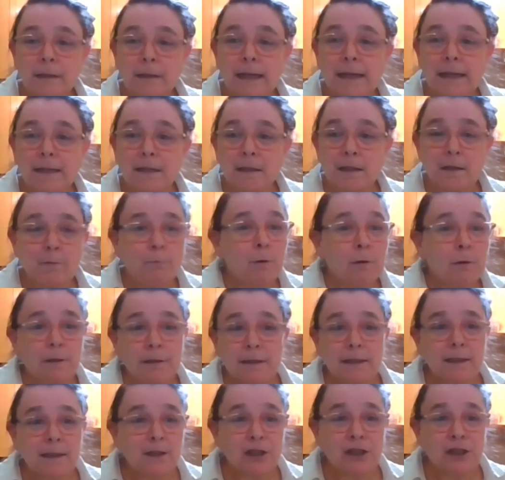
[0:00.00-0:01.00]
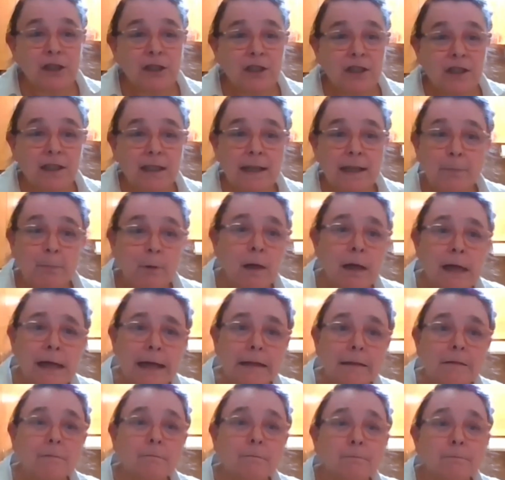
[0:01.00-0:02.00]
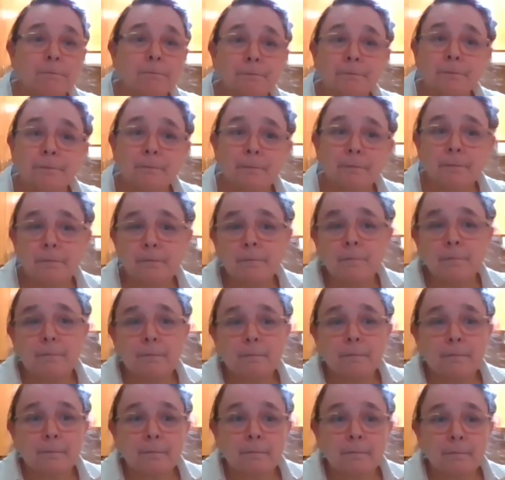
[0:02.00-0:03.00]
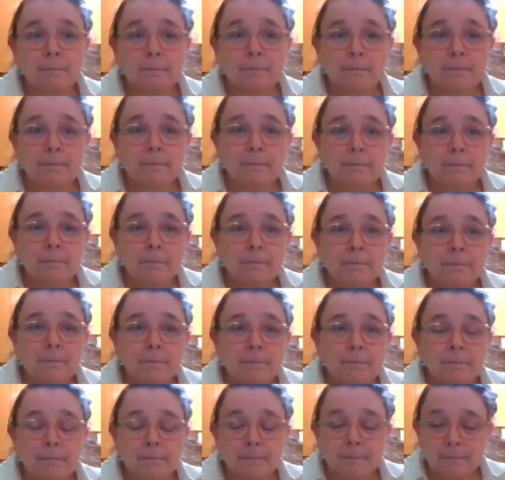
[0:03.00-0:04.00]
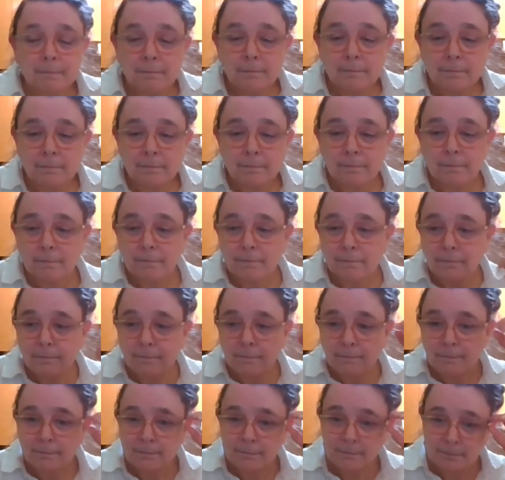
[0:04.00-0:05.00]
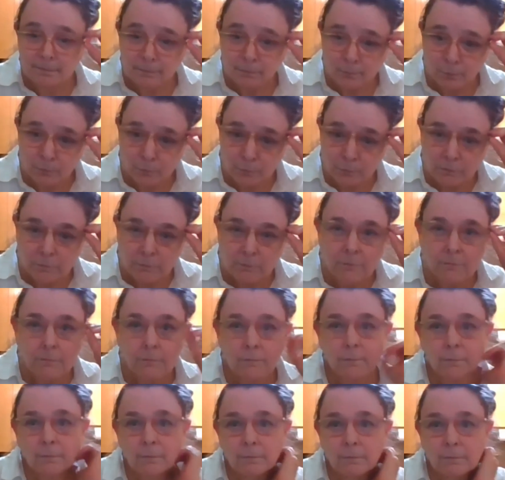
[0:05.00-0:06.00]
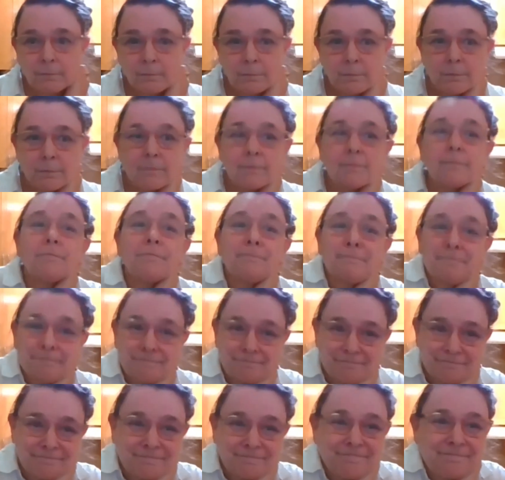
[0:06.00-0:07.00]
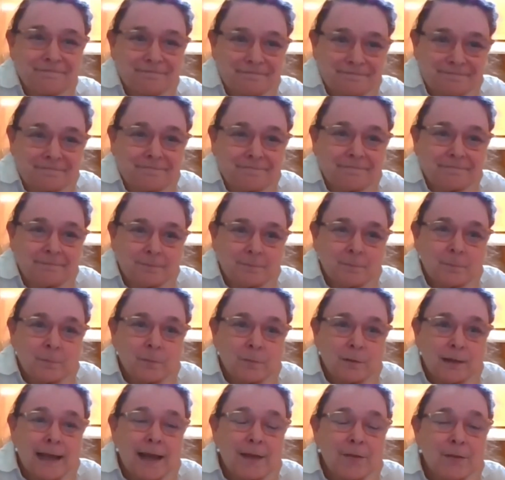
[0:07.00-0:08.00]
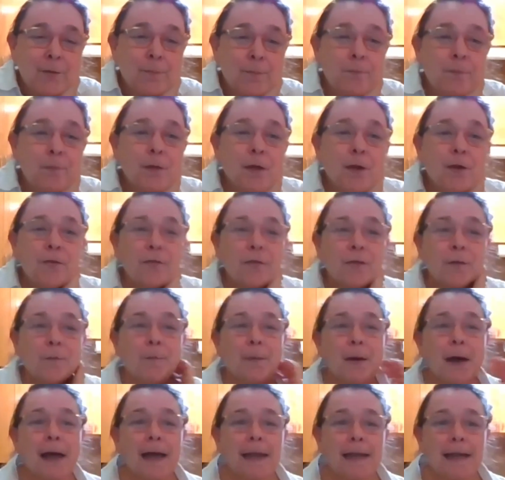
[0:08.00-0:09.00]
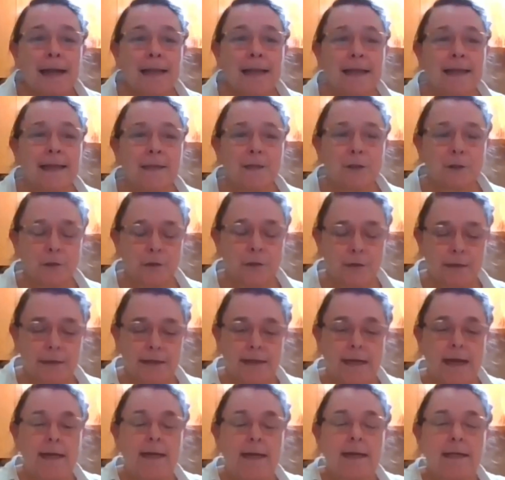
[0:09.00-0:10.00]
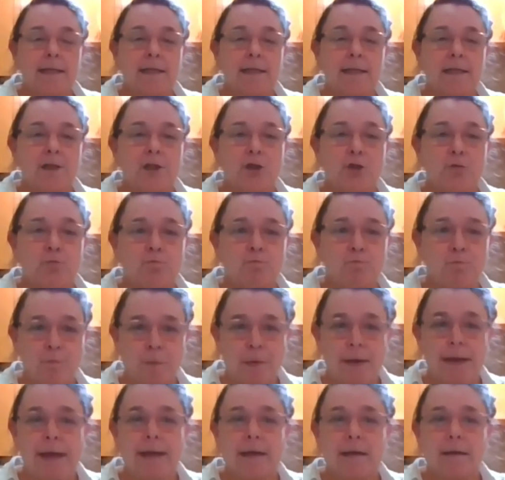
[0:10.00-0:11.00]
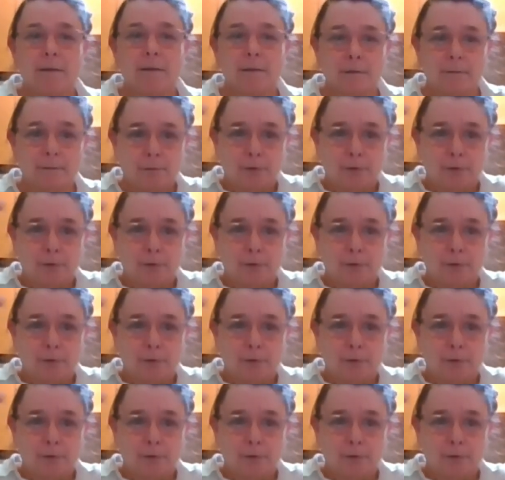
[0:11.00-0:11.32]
Yes. Well, a tagine's a clay pot. Yep. So, I'm excited to use mine again this summer. So. Yeah, the the pot I like to cook in. I got this big